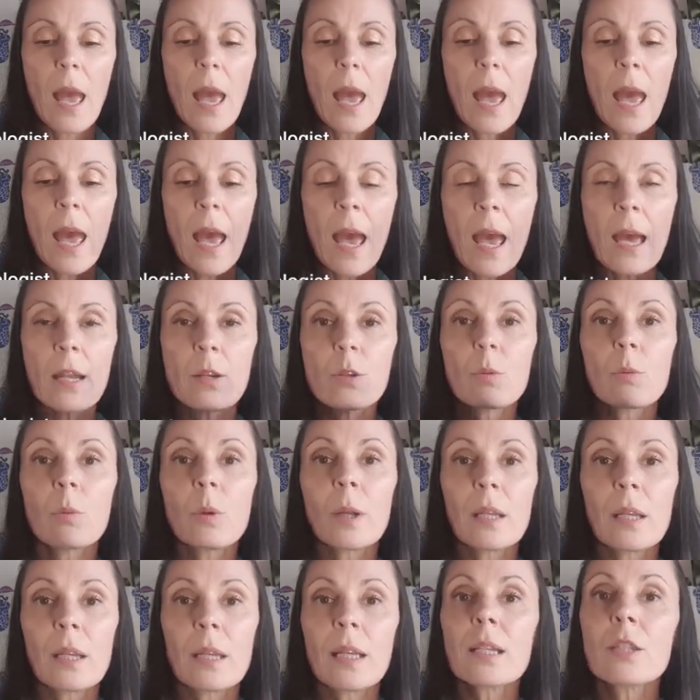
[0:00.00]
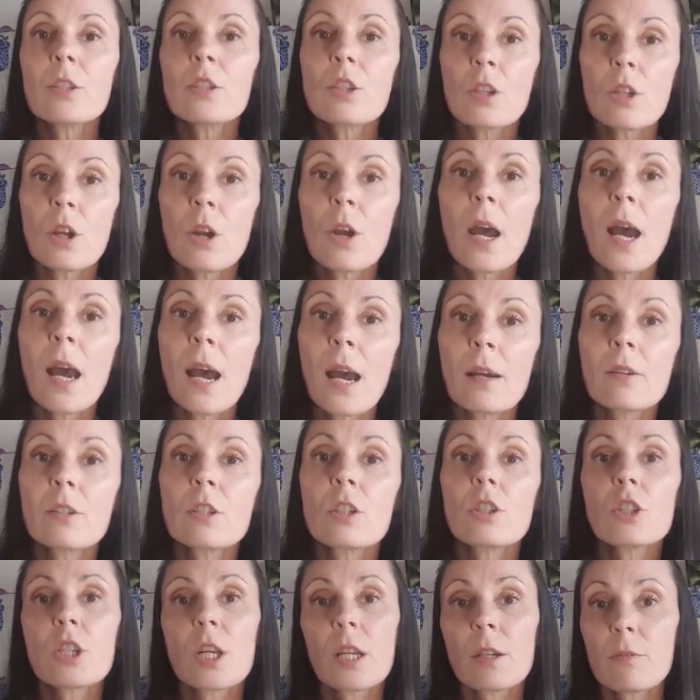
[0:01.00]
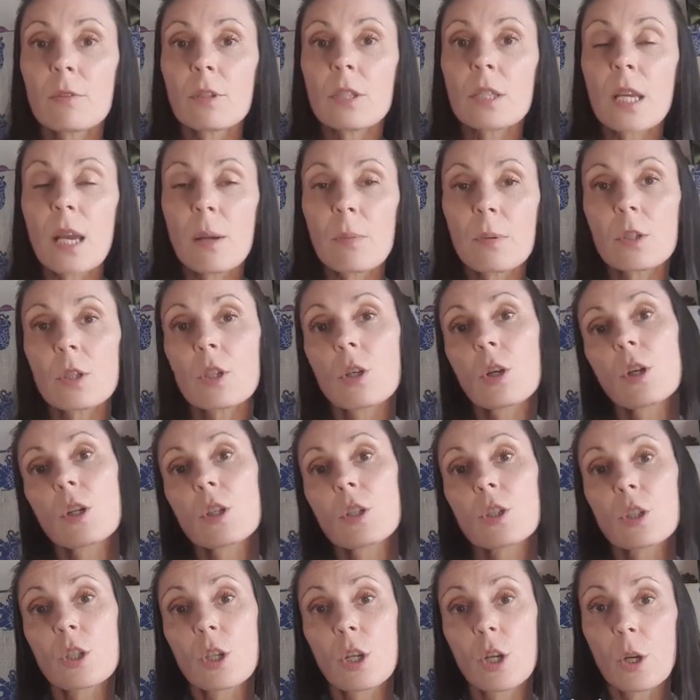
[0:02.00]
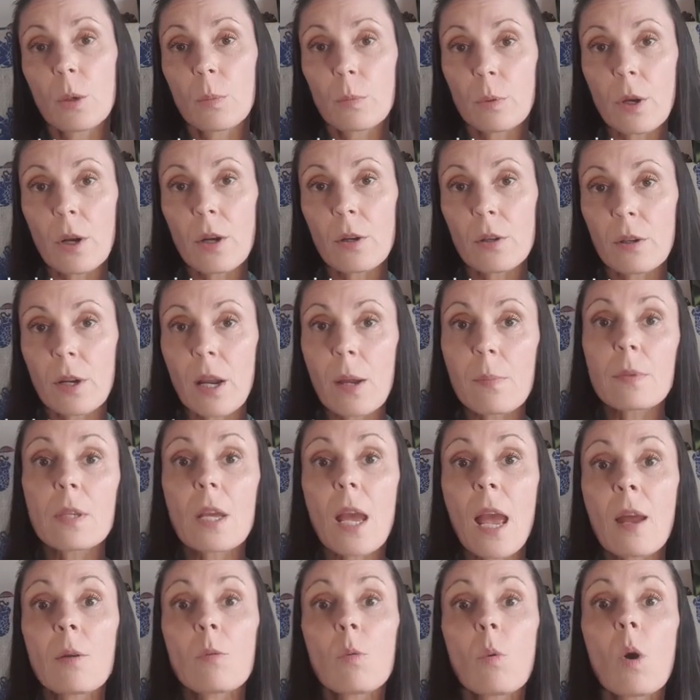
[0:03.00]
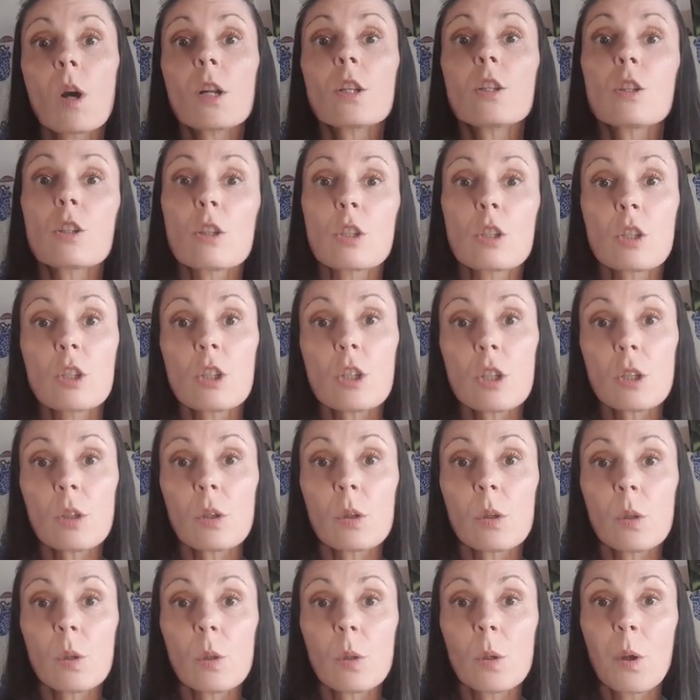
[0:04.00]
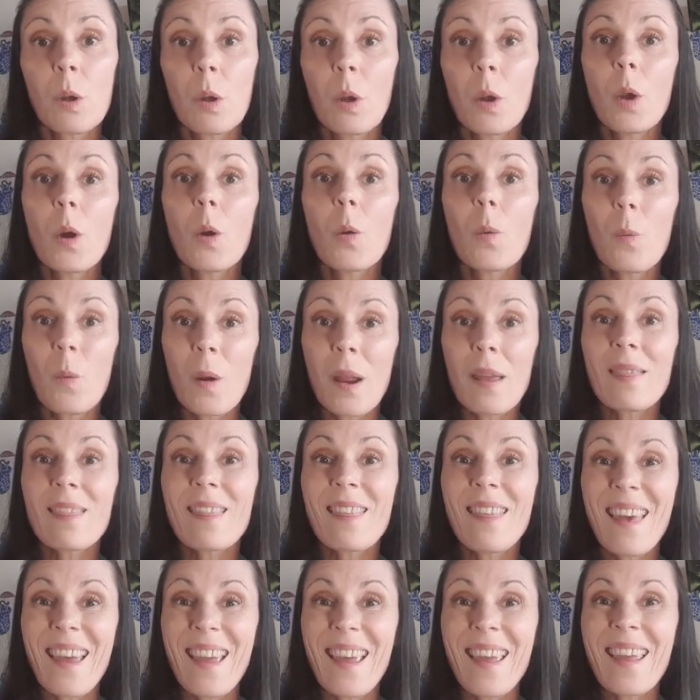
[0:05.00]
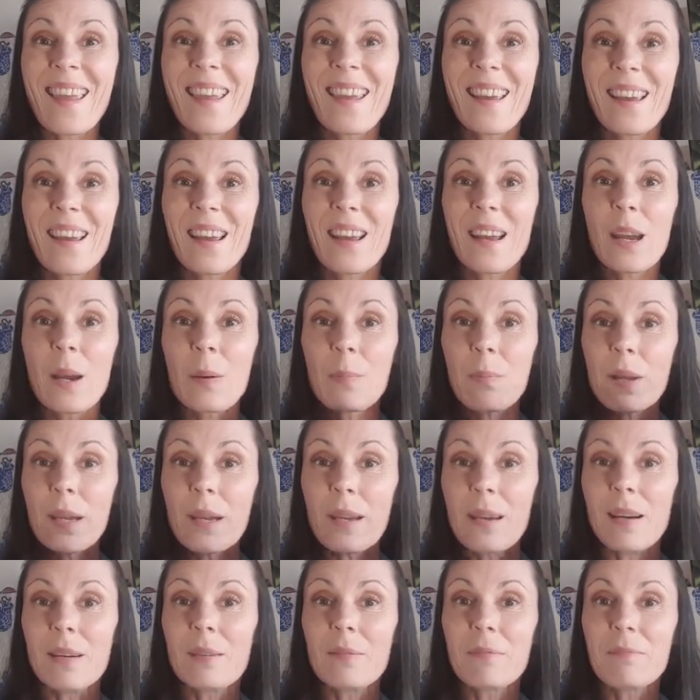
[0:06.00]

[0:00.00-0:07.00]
And we need to know how to check for sabotage programs and what to do when they appear.